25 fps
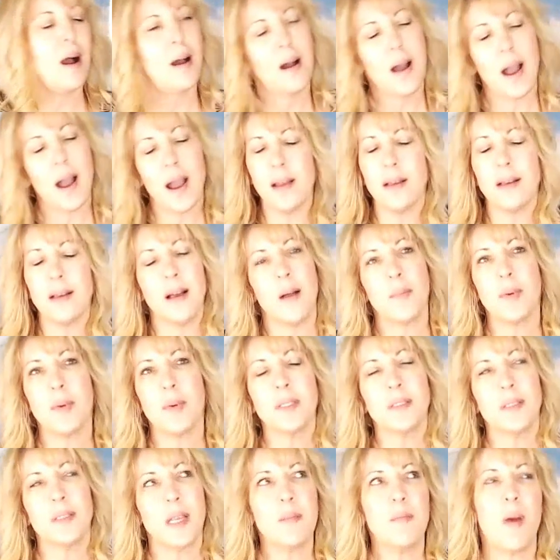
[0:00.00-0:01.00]
I'm going to
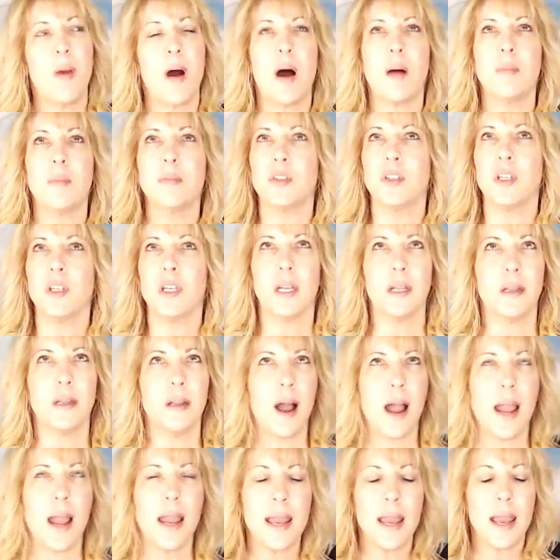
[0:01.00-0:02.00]
say mom jean.
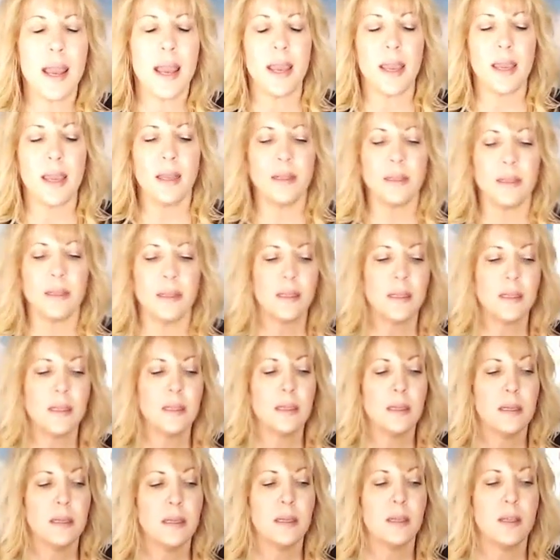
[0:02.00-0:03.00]
I hate
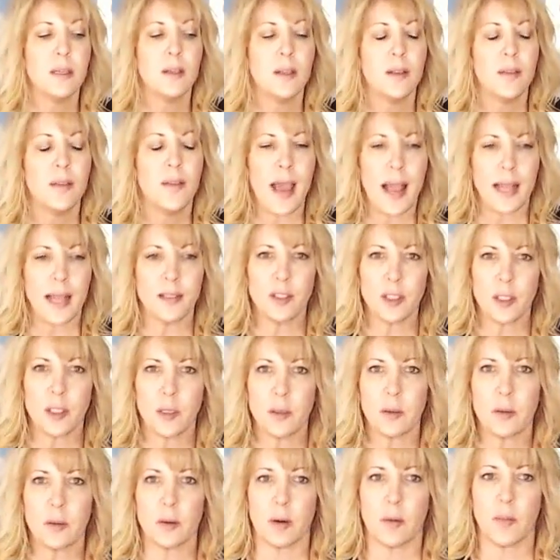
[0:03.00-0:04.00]
that
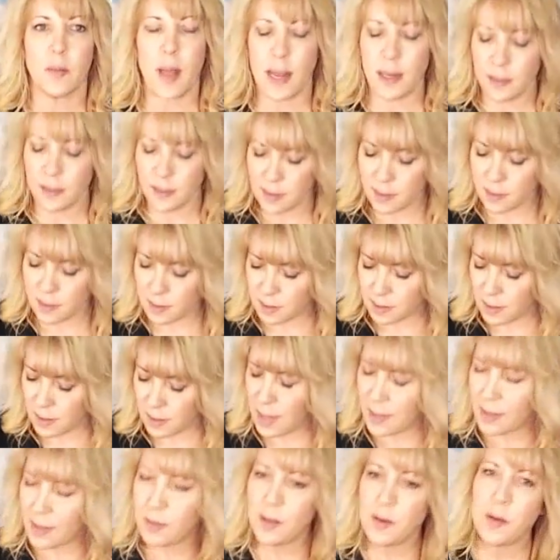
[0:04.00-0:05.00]
term. That is just,
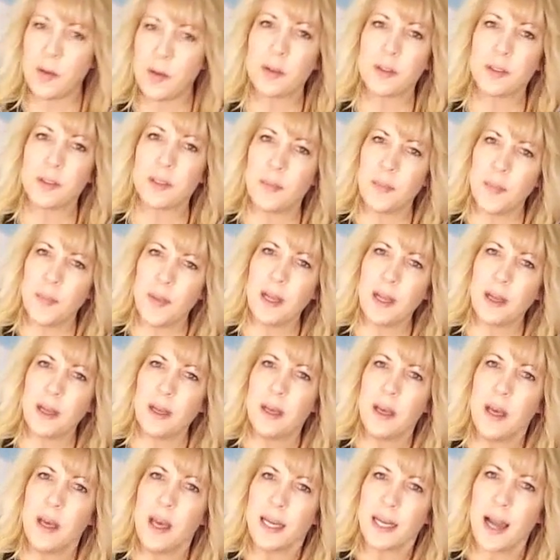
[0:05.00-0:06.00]
I don't know, there's something
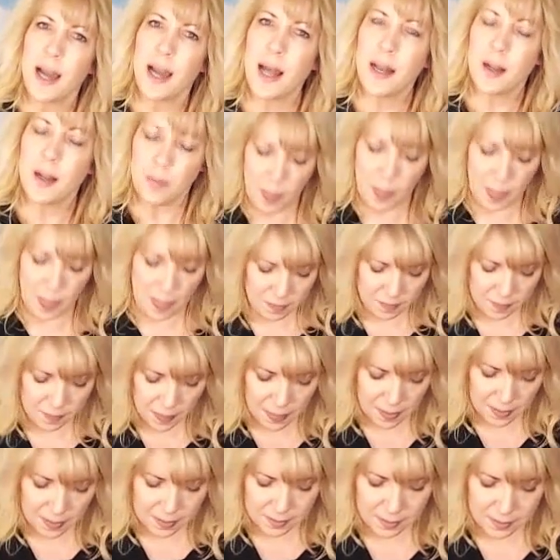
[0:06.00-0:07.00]
kind of,
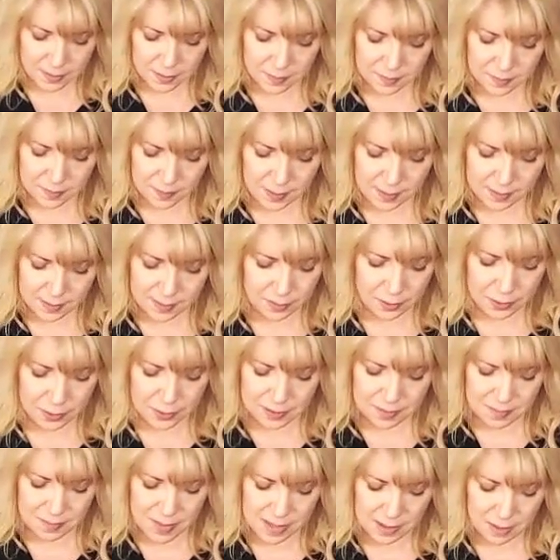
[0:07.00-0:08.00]
is, is it
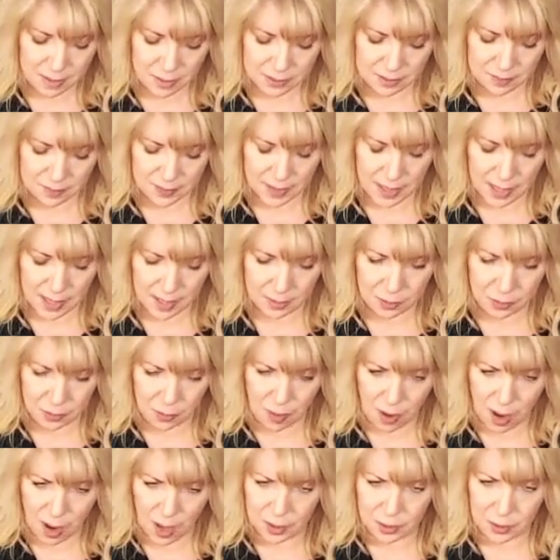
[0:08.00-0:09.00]
just me? There's something kind of
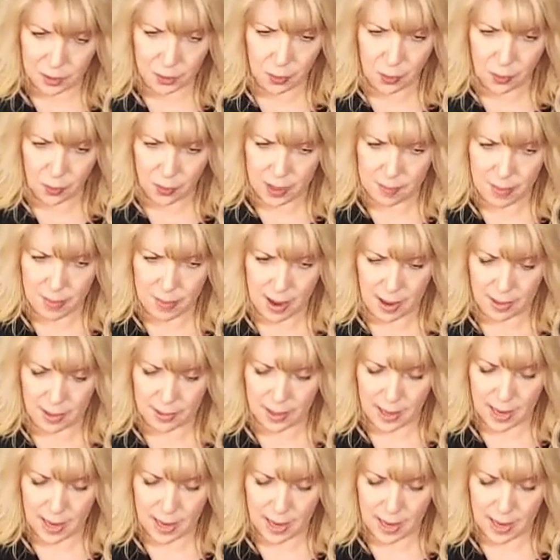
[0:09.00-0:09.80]
derogatory about it.